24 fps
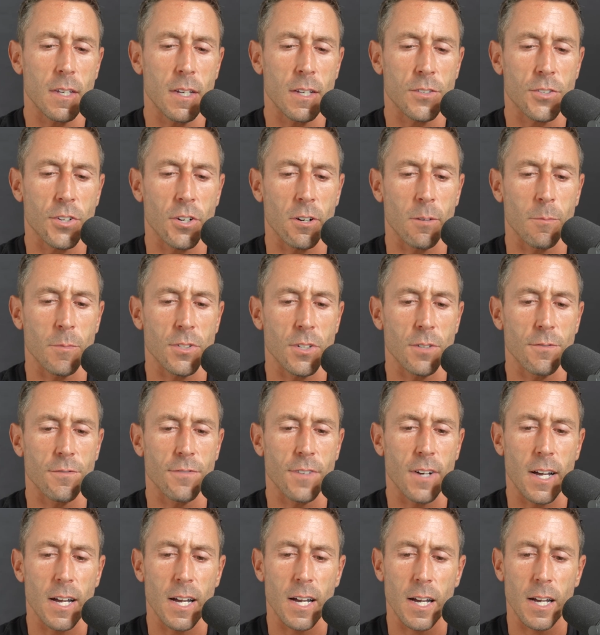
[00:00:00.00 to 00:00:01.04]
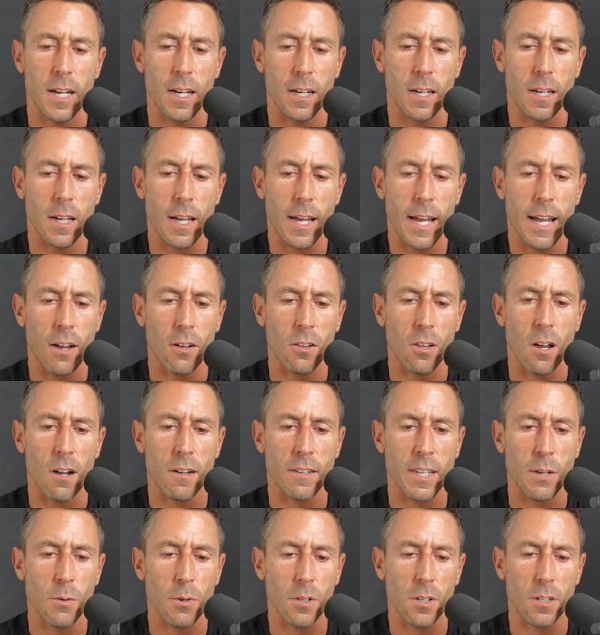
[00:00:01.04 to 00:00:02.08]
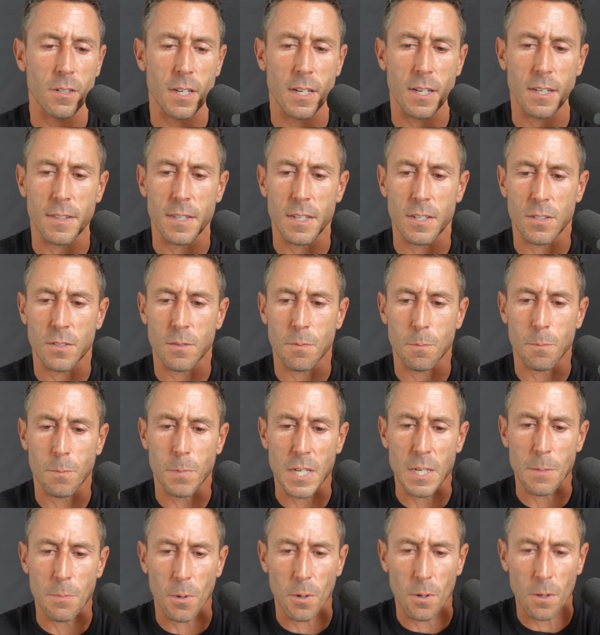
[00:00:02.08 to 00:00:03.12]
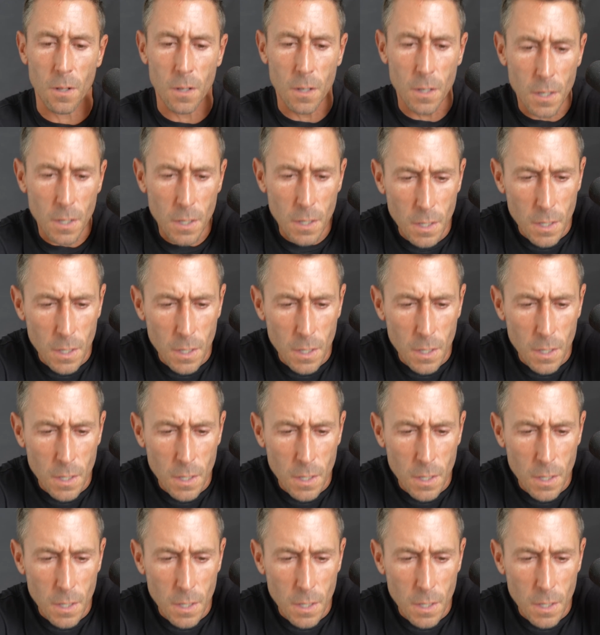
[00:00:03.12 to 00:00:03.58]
in terms of uh, how long they were looking at these people.